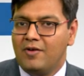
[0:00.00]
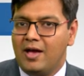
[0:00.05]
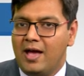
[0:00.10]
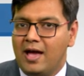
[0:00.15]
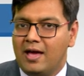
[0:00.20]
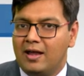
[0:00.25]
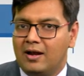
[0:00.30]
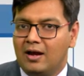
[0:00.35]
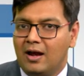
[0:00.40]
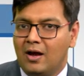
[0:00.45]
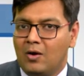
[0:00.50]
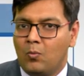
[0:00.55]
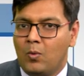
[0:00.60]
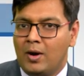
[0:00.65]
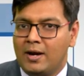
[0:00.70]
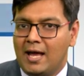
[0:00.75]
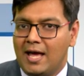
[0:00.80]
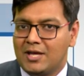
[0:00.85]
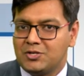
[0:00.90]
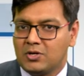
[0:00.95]
where uh,
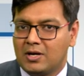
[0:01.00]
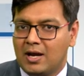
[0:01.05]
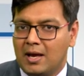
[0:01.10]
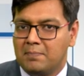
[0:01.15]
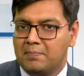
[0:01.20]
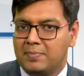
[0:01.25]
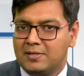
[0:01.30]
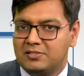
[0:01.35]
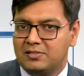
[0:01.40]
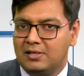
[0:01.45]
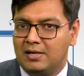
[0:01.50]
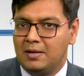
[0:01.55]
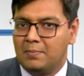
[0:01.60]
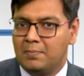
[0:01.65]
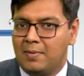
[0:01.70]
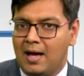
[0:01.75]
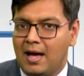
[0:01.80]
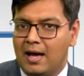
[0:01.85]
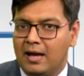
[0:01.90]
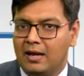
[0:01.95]
one has to compulsorily
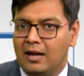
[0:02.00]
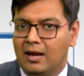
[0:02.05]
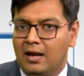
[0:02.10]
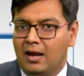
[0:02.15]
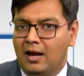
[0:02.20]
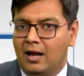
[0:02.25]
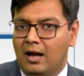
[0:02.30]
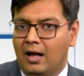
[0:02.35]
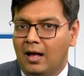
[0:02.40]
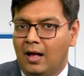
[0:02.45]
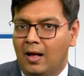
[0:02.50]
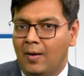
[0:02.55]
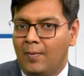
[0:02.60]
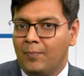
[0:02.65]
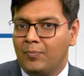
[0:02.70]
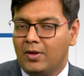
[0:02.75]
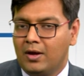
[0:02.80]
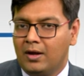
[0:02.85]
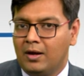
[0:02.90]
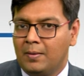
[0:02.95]
buy
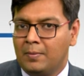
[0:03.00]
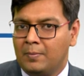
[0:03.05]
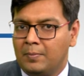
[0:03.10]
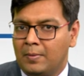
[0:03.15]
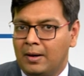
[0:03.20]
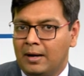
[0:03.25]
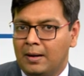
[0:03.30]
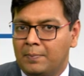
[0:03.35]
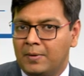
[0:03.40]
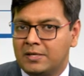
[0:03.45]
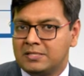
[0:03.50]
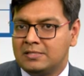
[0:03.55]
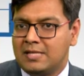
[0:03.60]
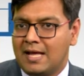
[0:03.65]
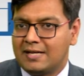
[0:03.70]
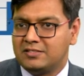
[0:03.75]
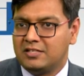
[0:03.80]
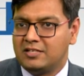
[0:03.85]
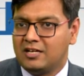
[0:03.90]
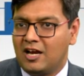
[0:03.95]
um, a, a, personal
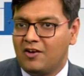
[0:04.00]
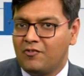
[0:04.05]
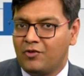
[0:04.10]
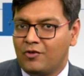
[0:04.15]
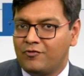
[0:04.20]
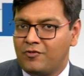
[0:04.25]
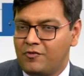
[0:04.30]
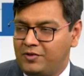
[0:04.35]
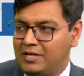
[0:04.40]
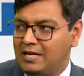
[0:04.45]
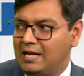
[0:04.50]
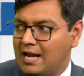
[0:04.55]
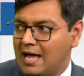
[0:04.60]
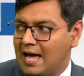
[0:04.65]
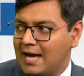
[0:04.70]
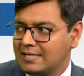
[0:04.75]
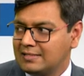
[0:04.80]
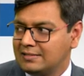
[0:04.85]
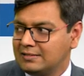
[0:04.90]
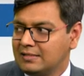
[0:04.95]
accident cover of 15
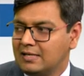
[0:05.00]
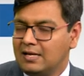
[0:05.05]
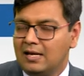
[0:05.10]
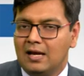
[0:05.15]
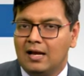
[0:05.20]
lakhs,